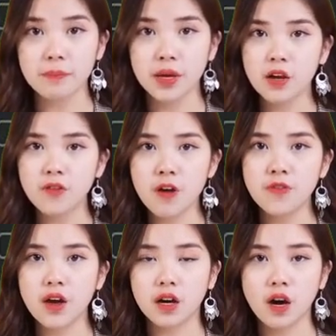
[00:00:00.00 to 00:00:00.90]
you fall,
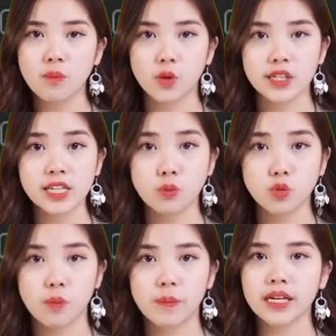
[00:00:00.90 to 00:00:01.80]
your head is
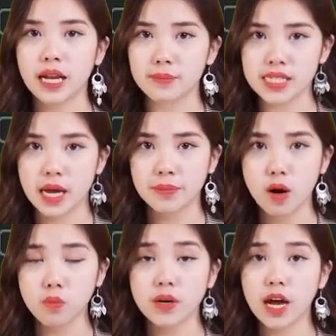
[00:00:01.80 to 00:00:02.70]
protected, plus
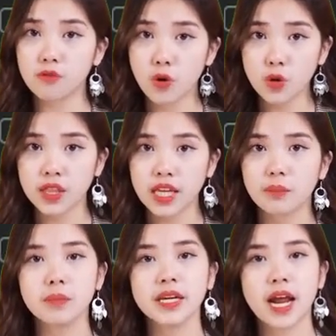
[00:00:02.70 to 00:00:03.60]
much better than
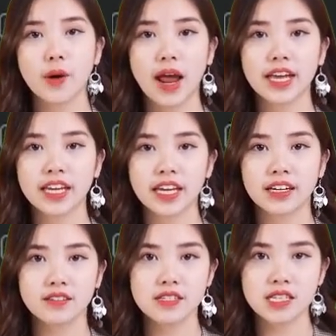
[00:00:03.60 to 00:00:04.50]
having something
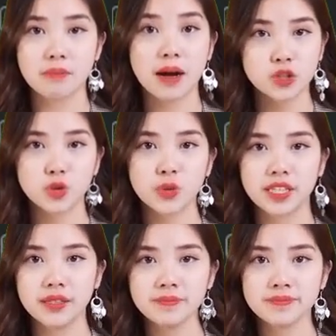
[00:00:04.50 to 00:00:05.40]
stuck to your brain.
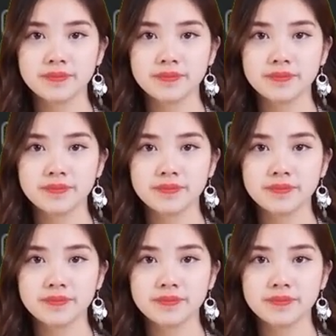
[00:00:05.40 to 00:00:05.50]
Lol.